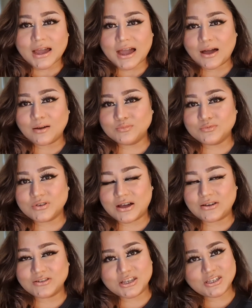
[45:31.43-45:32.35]

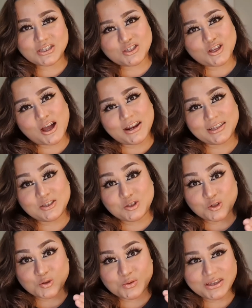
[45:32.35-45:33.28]
I just started
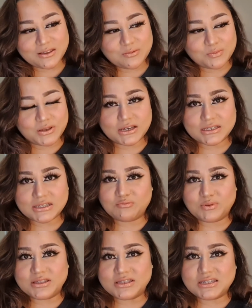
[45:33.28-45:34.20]
doing it because
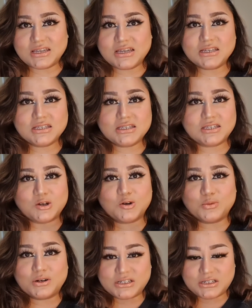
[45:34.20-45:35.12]
I've been seeing so
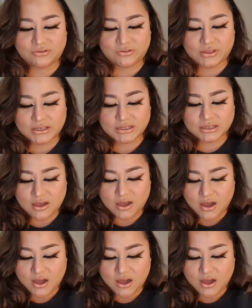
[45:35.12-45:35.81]
much of this